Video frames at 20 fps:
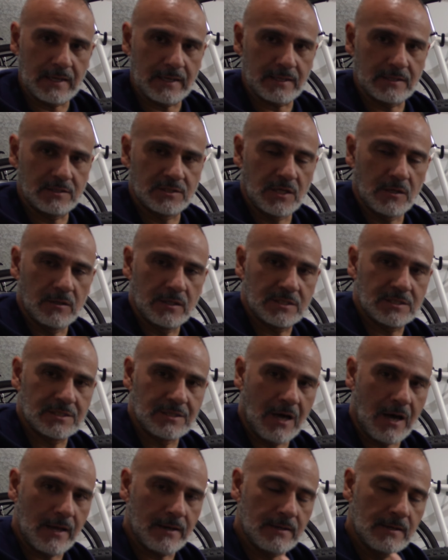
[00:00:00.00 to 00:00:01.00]
I can tell it's
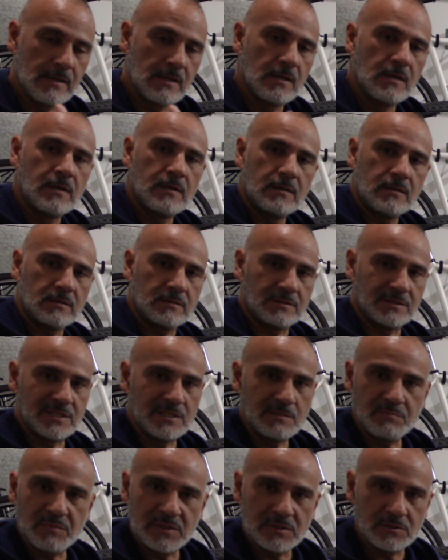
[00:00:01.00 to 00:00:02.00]
not
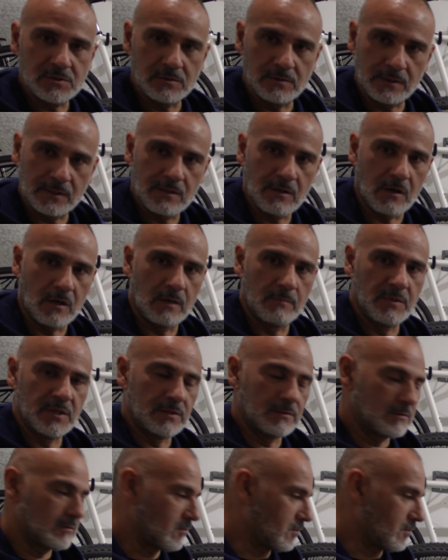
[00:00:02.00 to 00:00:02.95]
deep into the carbon